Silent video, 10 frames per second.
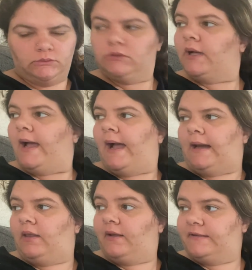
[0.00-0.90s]
I
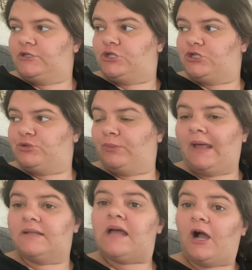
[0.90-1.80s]
had lunch. We
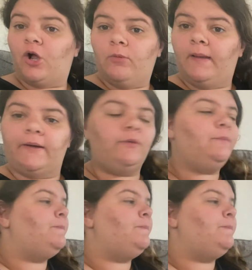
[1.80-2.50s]
had Taco Bell,